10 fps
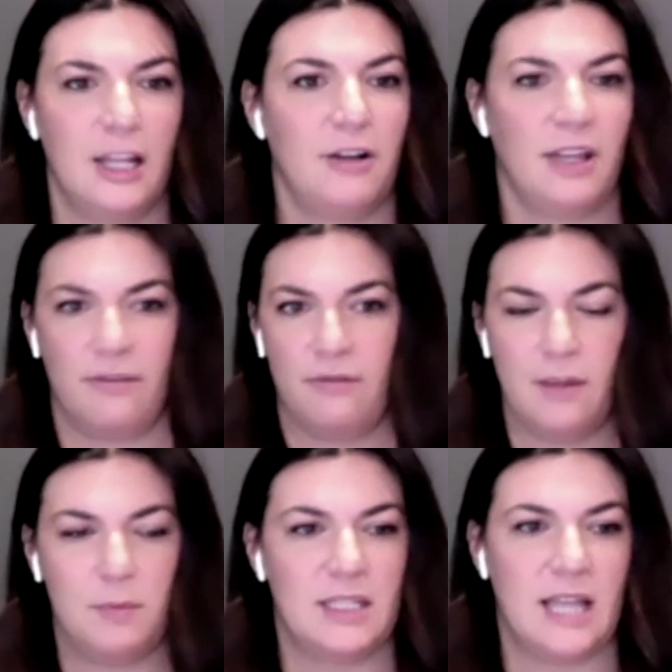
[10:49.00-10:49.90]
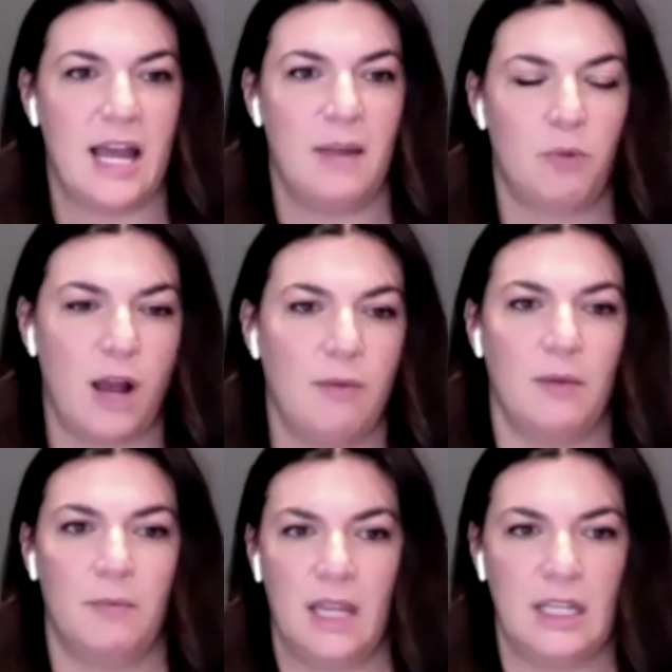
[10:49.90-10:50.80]
It literally flips that
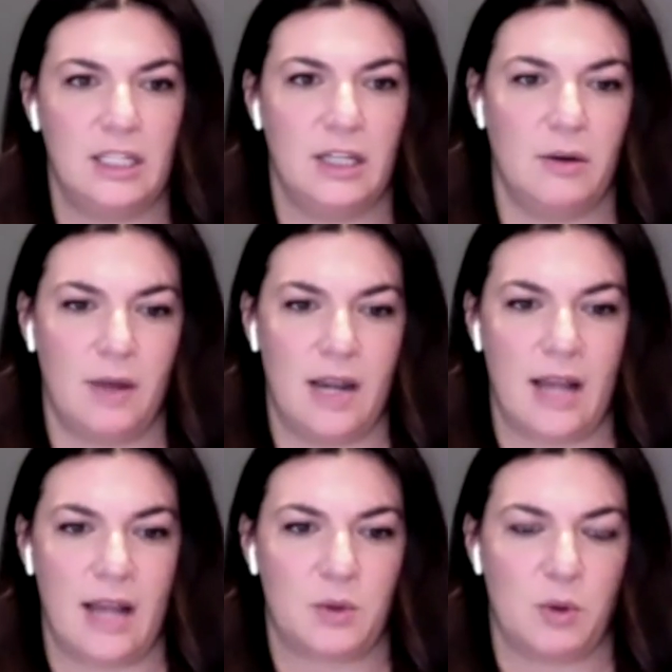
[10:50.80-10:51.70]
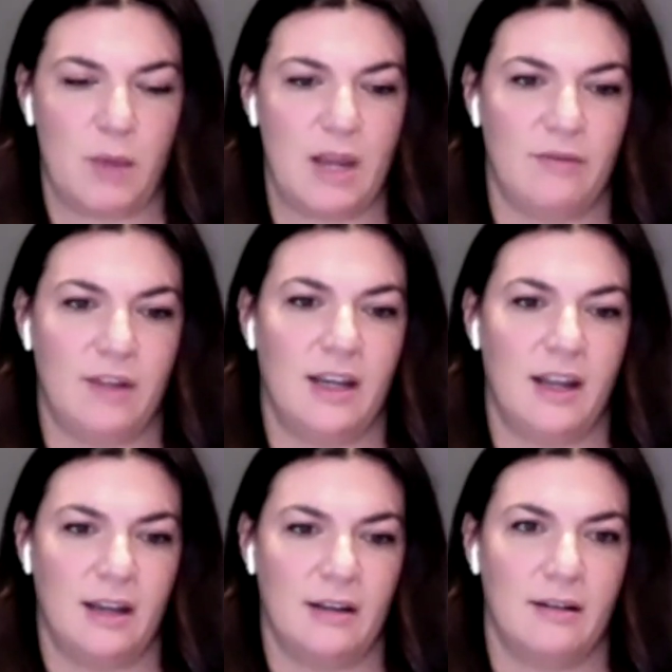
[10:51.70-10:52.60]
problem into an actual
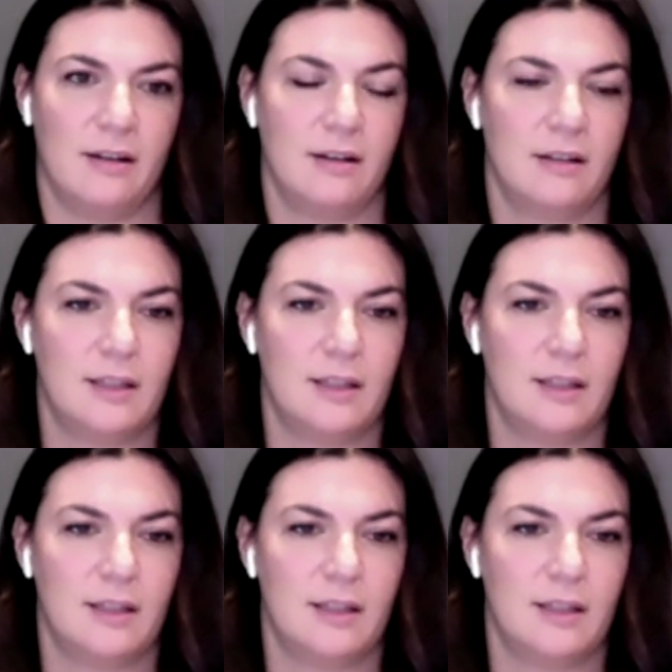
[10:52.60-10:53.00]
benefit and